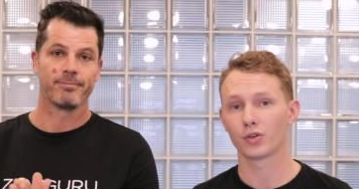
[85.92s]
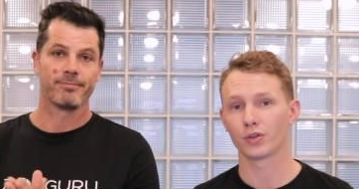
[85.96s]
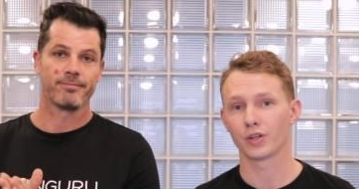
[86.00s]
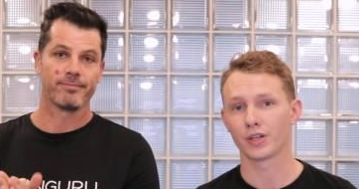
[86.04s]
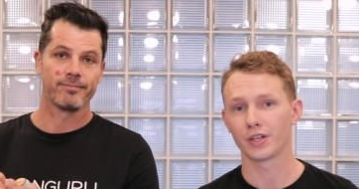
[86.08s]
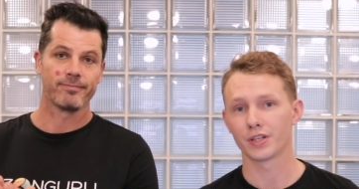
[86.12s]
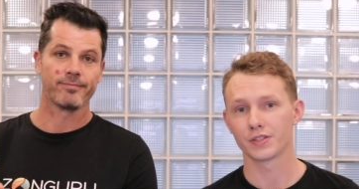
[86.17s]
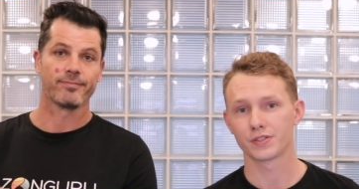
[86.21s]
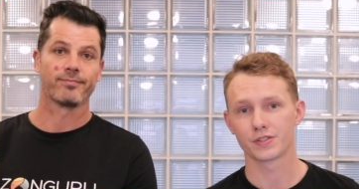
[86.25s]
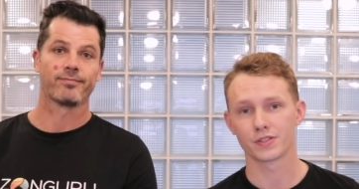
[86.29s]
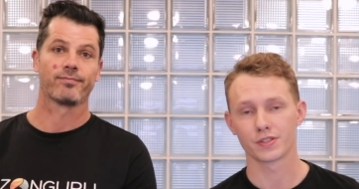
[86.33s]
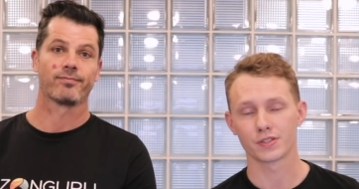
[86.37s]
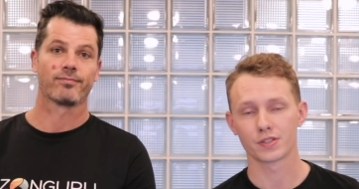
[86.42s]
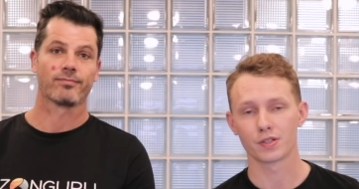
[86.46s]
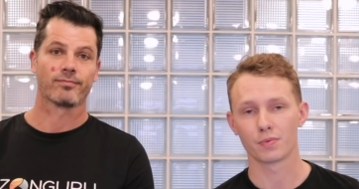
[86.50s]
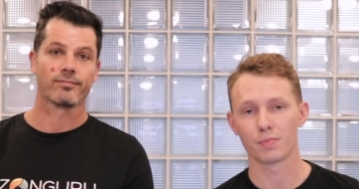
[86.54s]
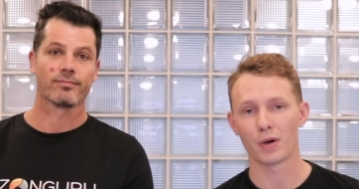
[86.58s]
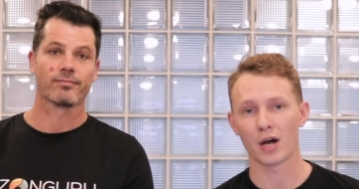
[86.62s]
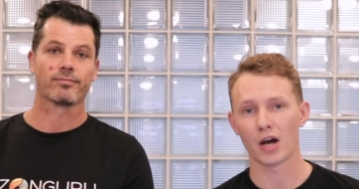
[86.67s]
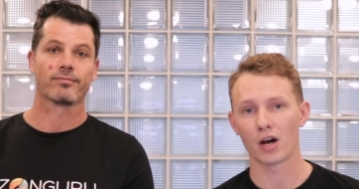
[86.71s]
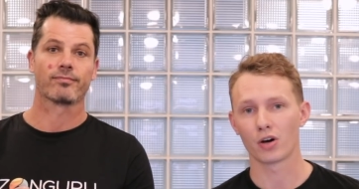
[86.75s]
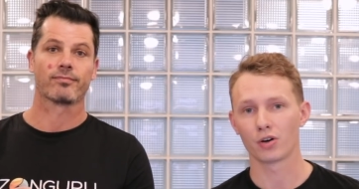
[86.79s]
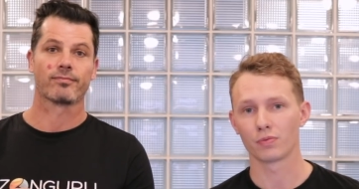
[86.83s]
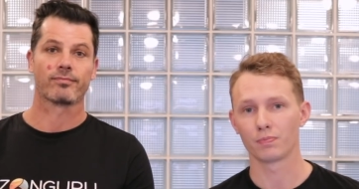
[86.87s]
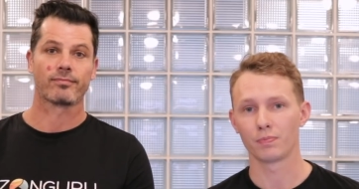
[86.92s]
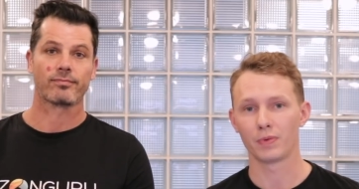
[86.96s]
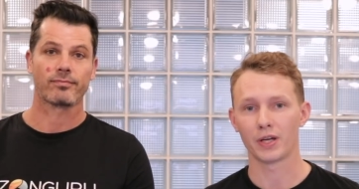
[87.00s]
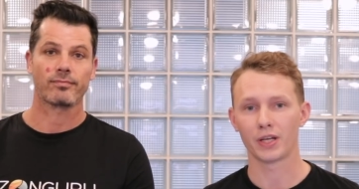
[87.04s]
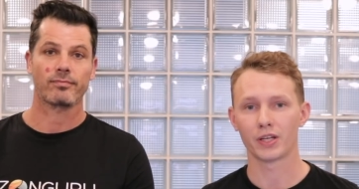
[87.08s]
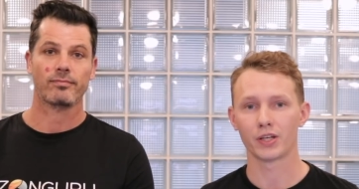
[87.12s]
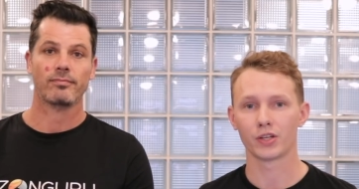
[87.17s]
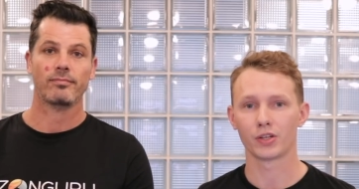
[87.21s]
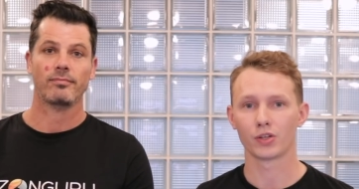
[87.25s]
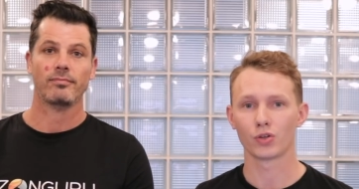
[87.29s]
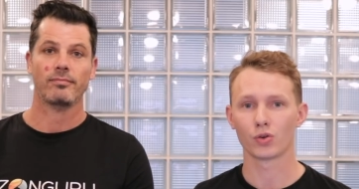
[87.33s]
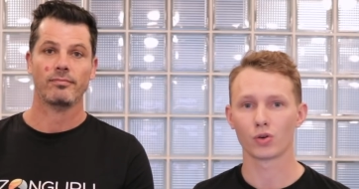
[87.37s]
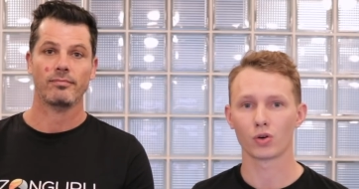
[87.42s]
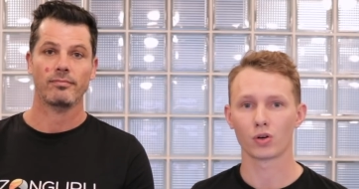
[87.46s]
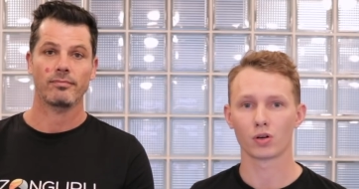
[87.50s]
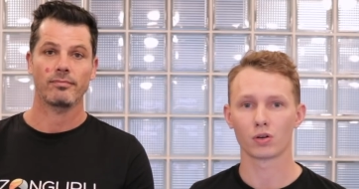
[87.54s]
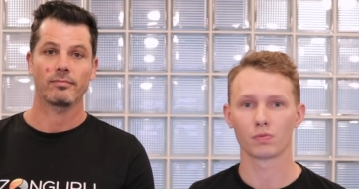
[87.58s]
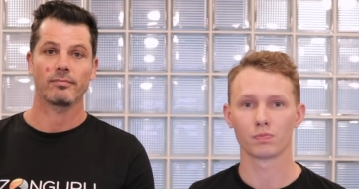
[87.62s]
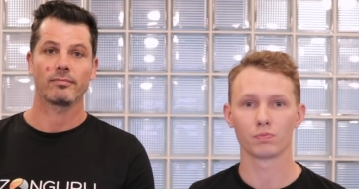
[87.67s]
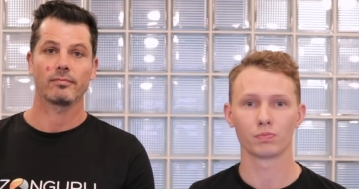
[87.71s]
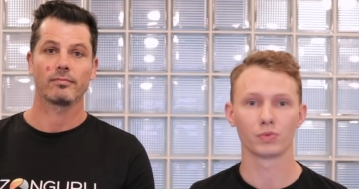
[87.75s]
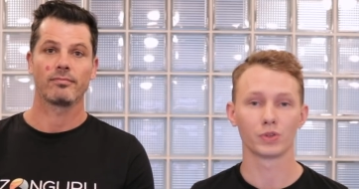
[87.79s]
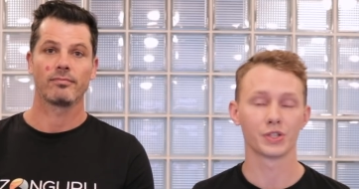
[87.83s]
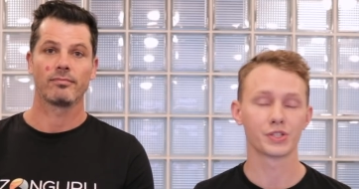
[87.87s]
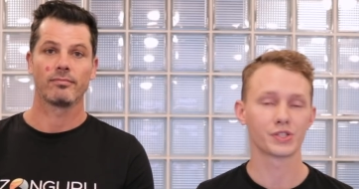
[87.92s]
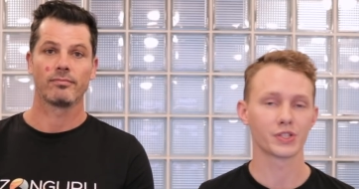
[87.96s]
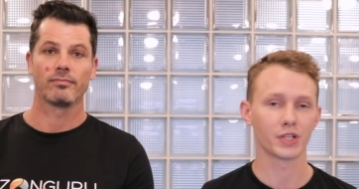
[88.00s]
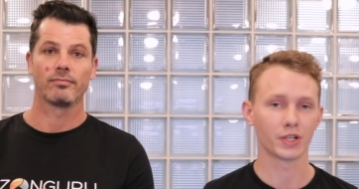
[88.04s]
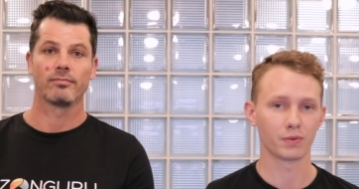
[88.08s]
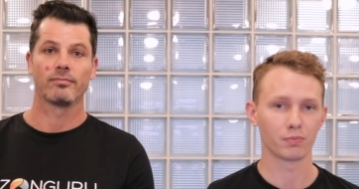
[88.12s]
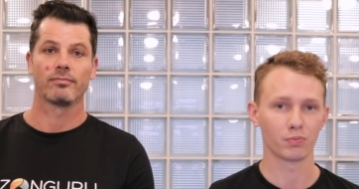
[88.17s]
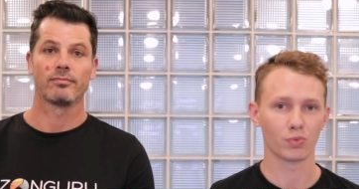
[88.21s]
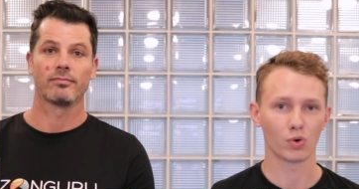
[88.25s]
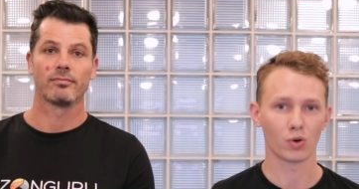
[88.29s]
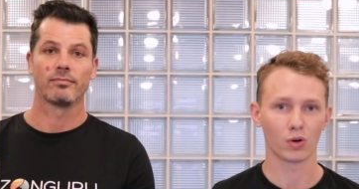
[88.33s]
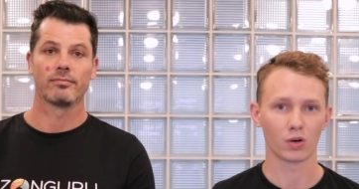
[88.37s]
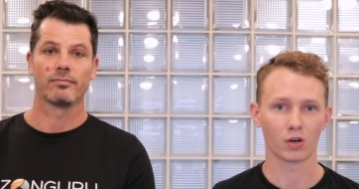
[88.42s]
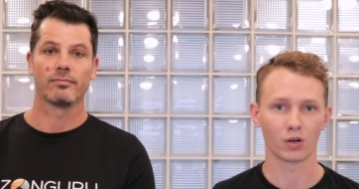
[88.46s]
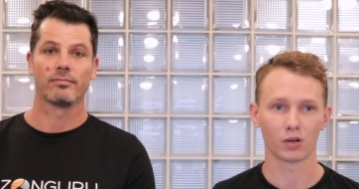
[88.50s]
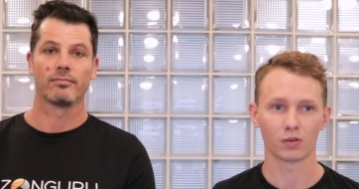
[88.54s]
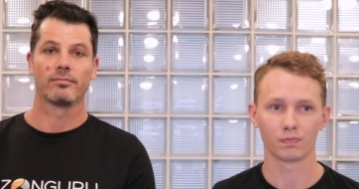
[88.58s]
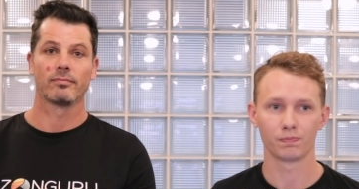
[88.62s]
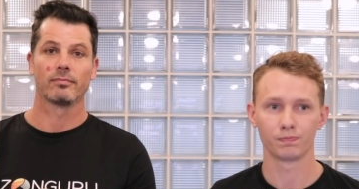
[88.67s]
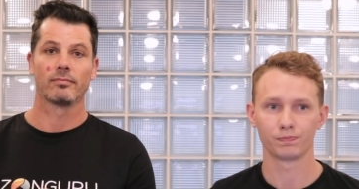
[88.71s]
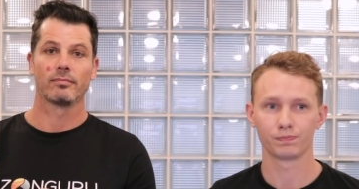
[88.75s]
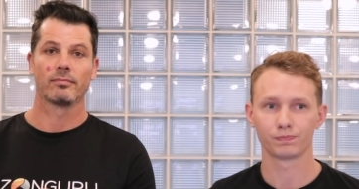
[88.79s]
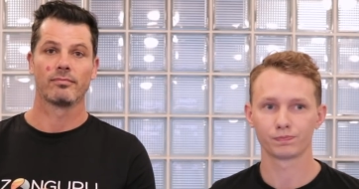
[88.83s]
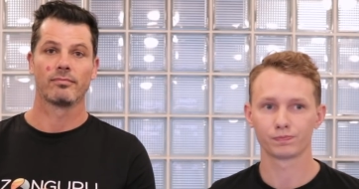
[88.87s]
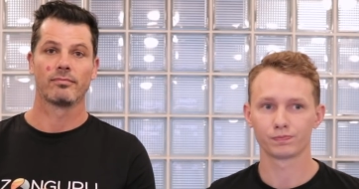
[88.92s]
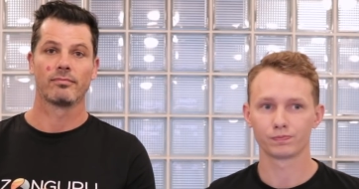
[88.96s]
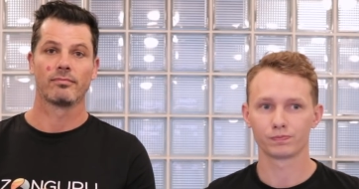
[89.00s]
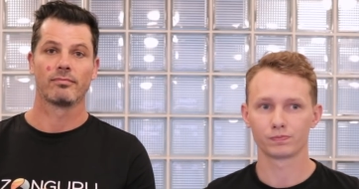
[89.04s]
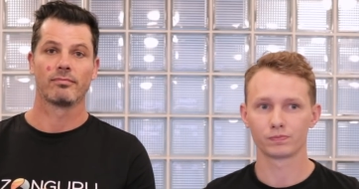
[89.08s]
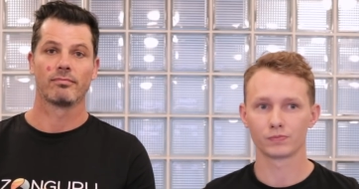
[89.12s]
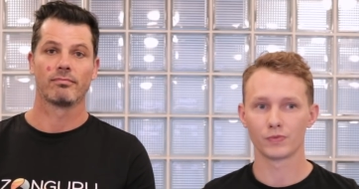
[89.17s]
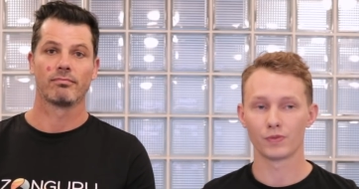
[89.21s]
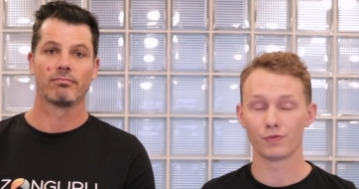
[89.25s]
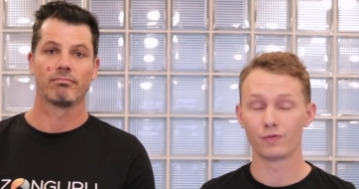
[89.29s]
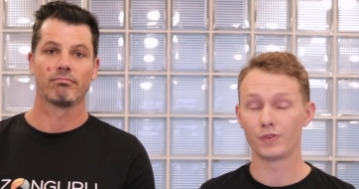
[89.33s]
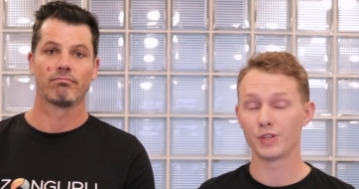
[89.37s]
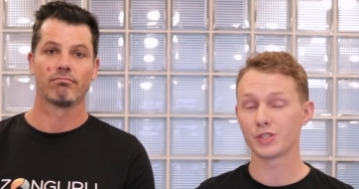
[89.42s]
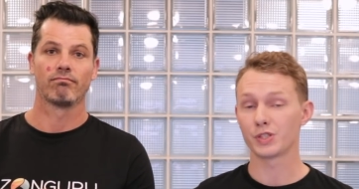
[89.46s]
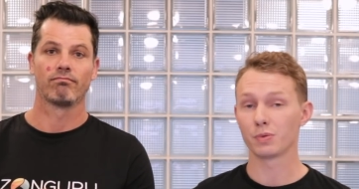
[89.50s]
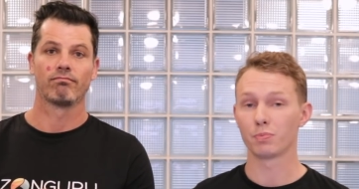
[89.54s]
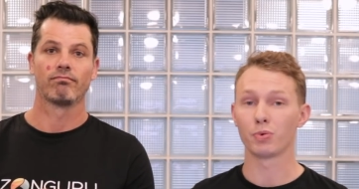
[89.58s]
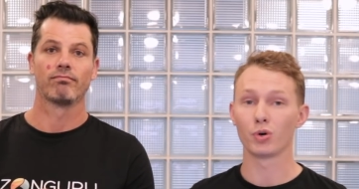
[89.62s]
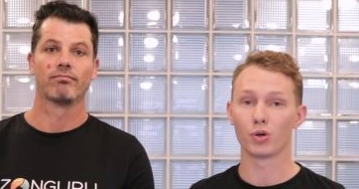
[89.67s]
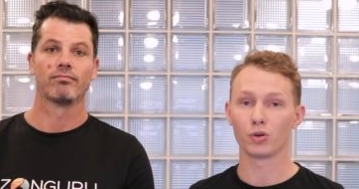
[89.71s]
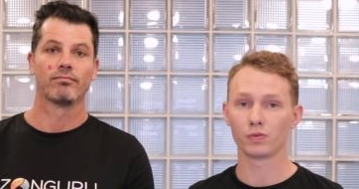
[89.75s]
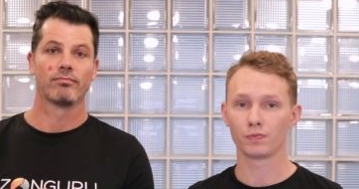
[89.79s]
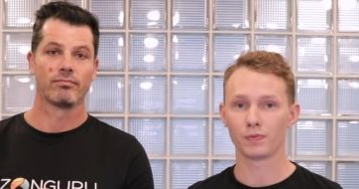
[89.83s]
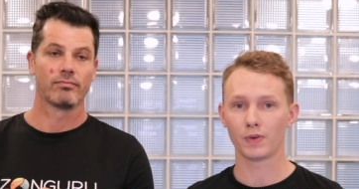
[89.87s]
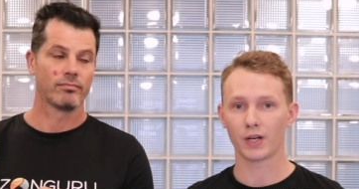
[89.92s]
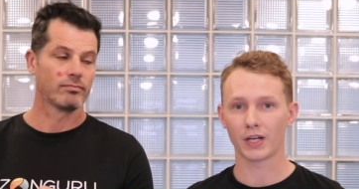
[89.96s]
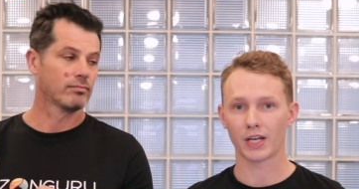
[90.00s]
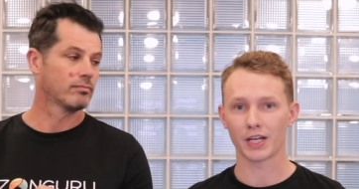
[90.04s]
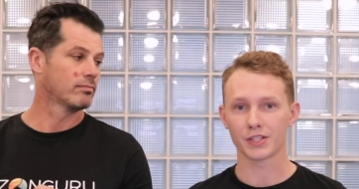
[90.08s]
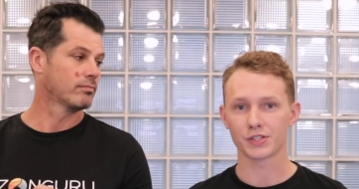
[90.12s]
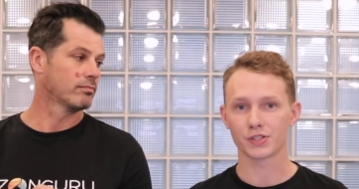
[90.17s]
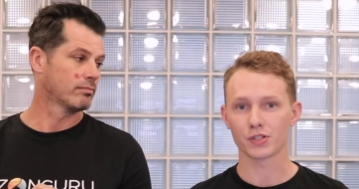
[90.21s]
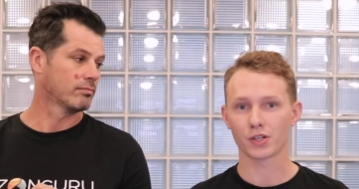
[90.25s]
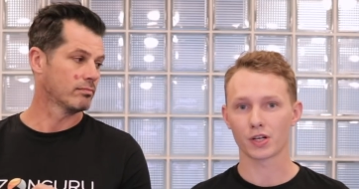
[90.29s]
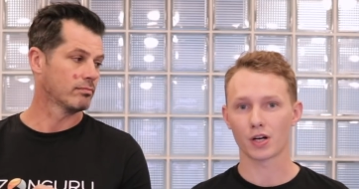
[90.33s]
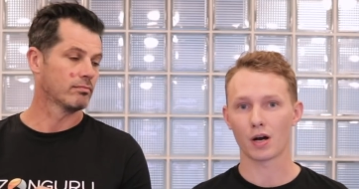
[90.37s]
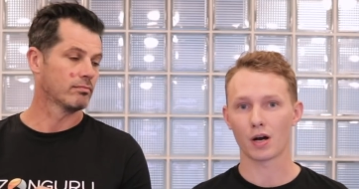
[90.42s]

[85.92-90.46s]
Speaker 1: only is this about making your listing more visible against your